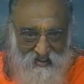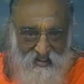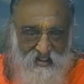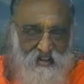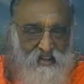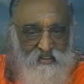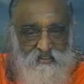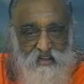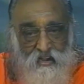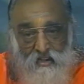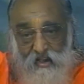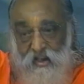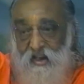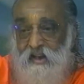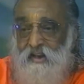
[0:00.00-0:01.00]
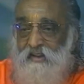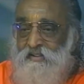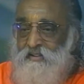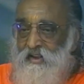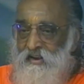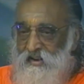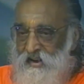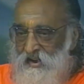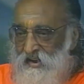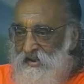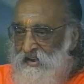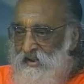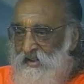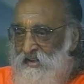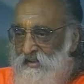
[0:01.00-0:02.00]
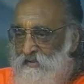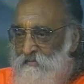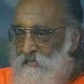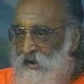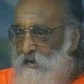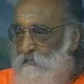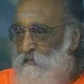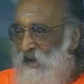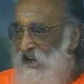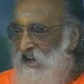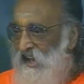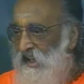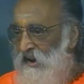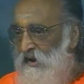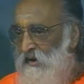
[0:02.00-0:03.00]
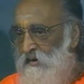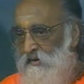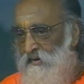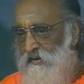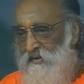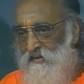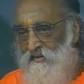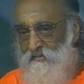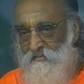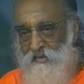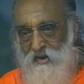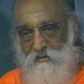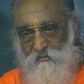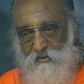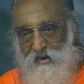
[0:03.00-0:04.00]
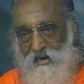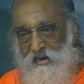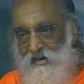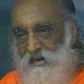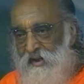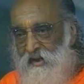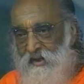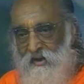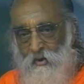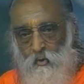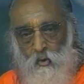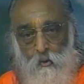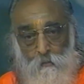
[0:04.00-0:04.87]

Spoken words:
Hey, Sakhe, my pal, my friend, oh